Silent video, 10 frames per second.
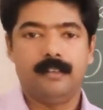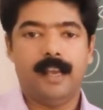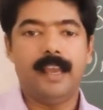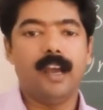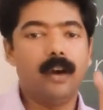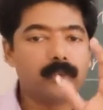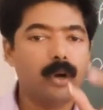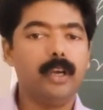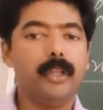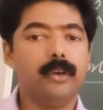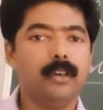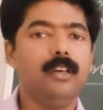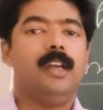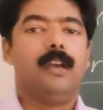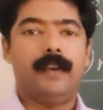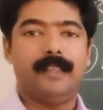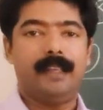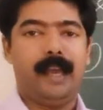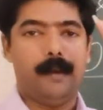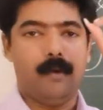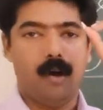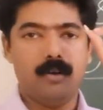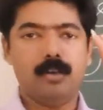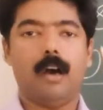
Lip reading: I have told you, when the amount